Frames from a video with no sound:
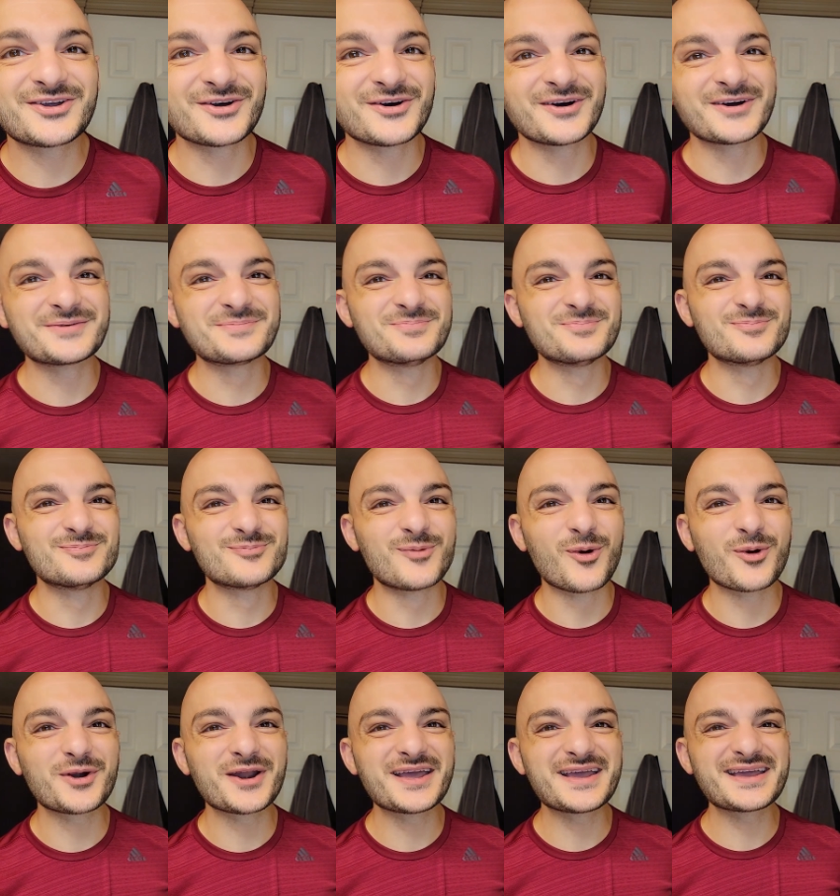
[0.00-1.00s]
Good
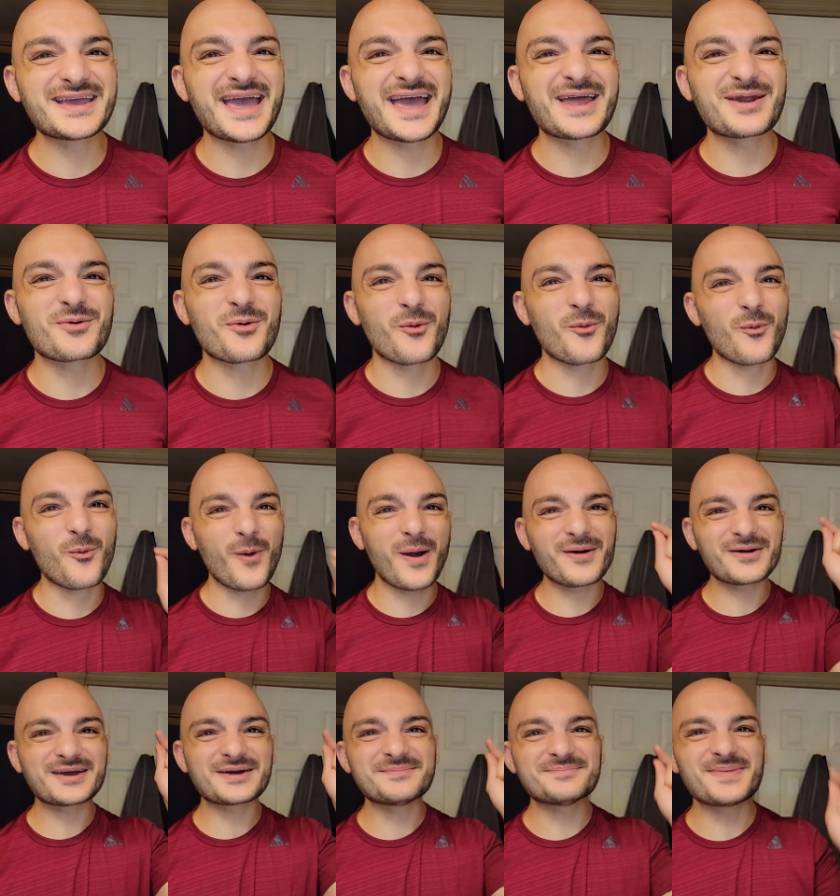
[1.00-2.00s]
morning and
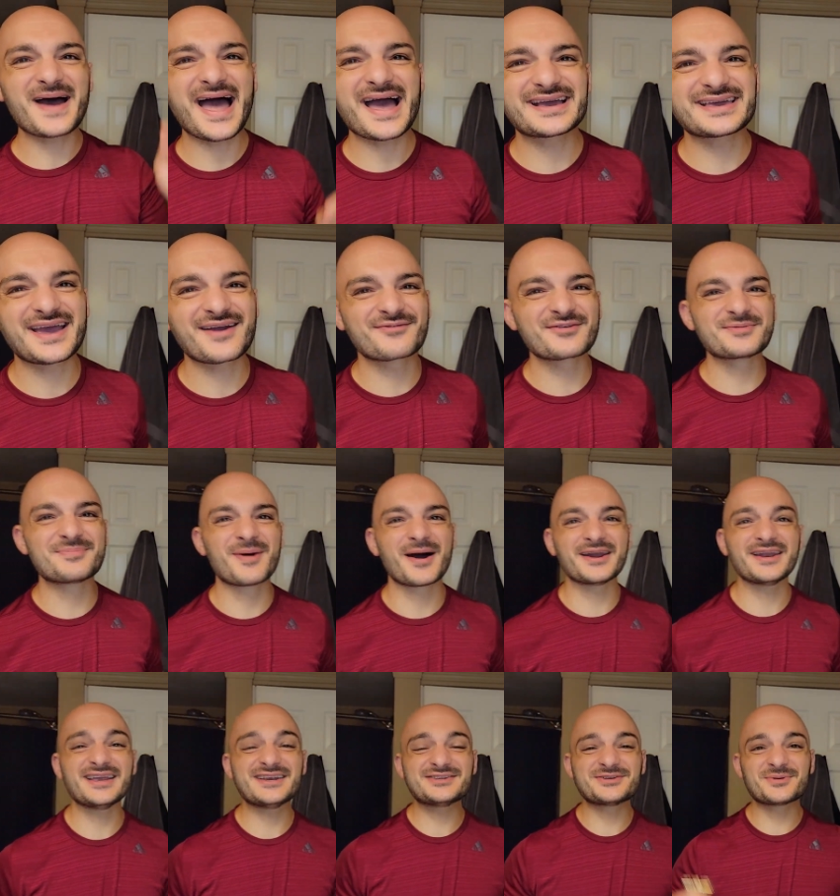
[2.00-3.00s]
welcome back
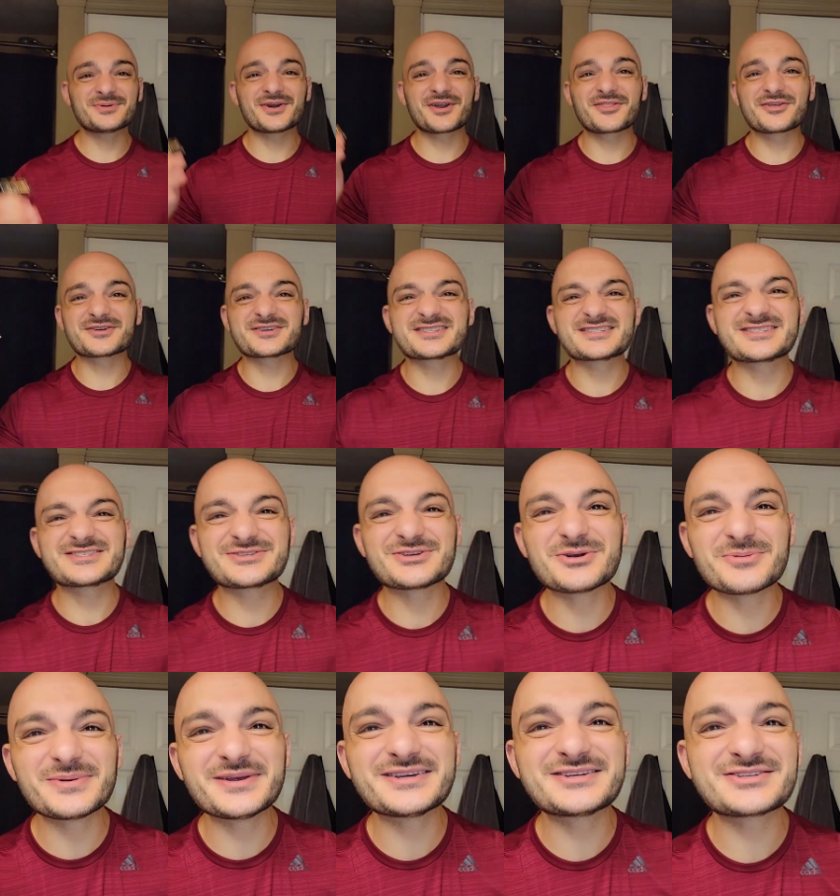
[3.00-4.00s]
everybody to another
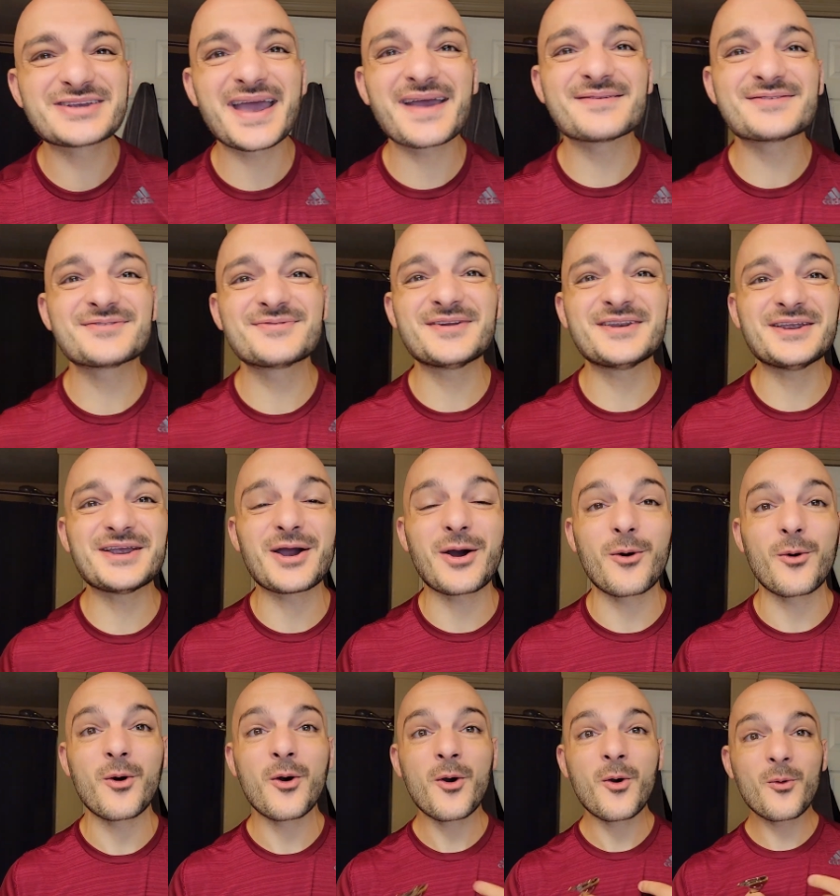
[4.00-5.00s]
Subie Shaves
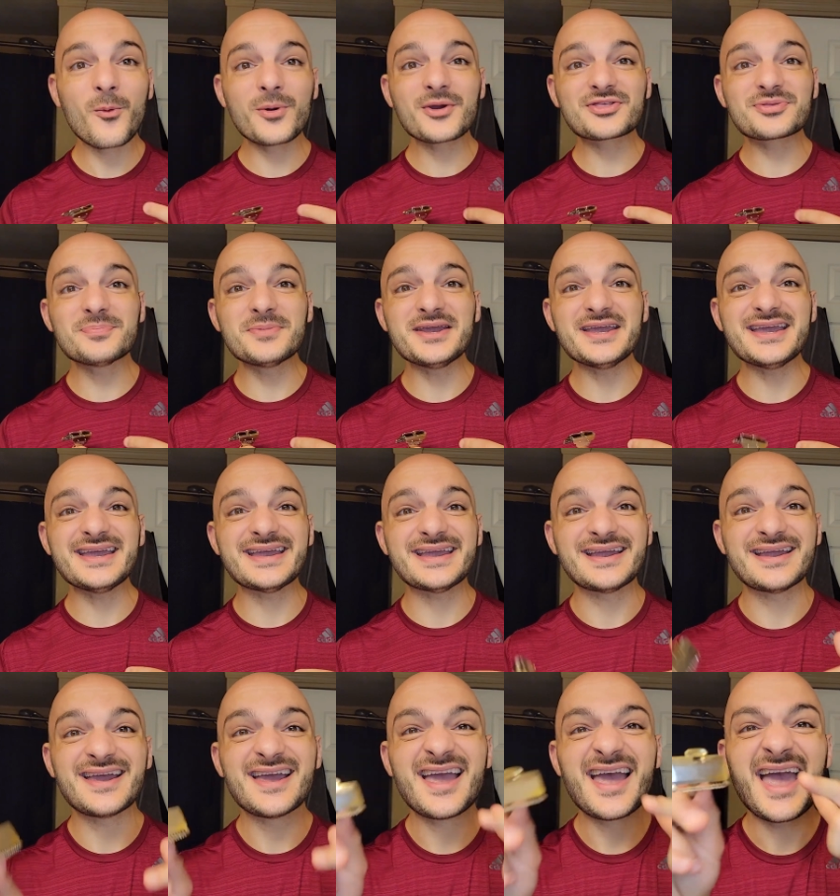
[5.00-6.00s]
video with
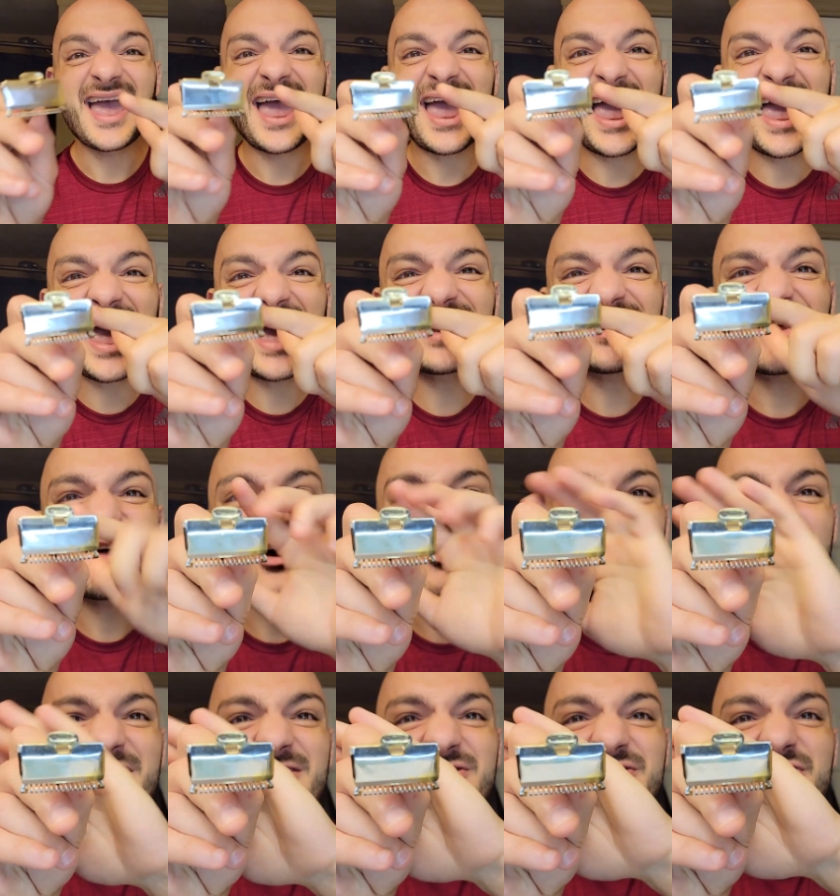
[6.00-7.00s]
me and
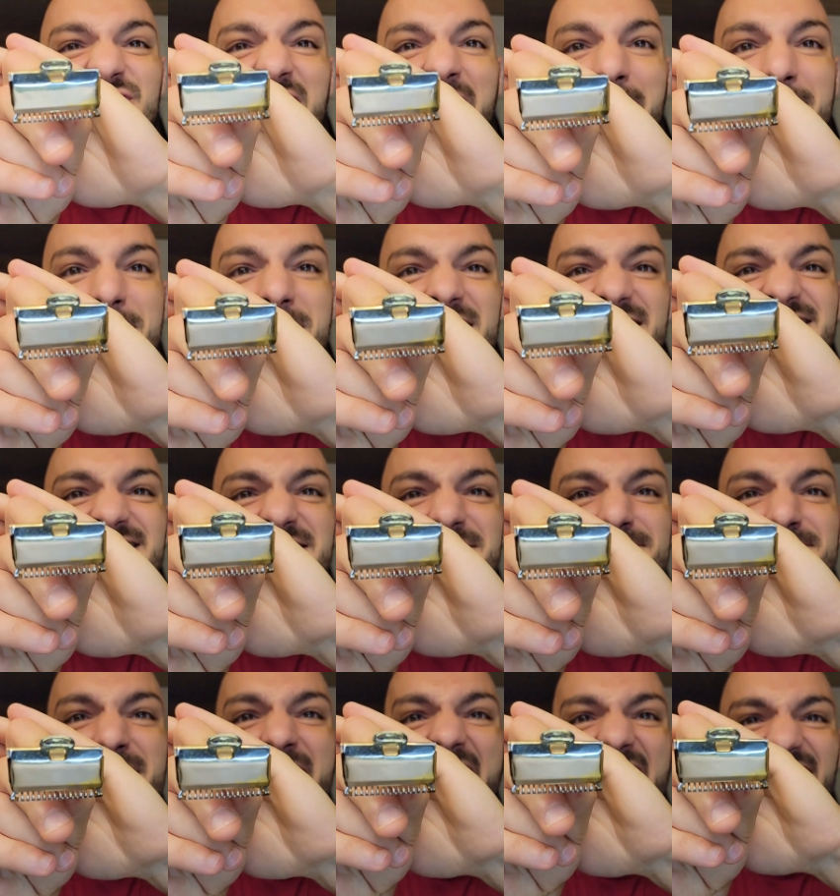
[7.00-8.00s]
the gem
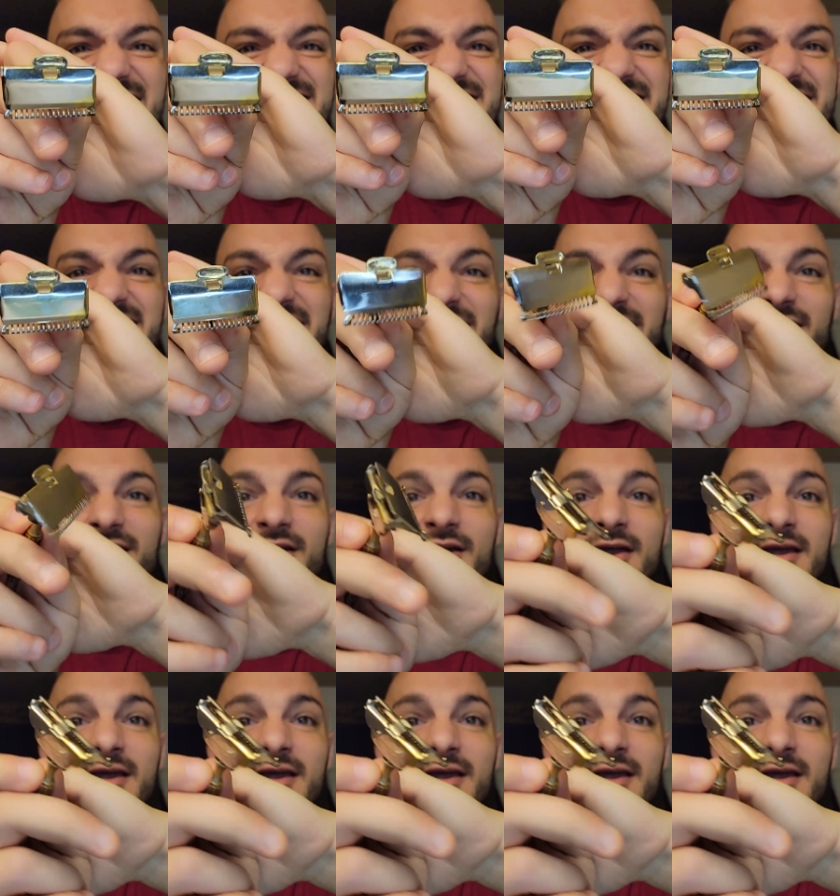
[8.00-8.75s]
Damaskeene.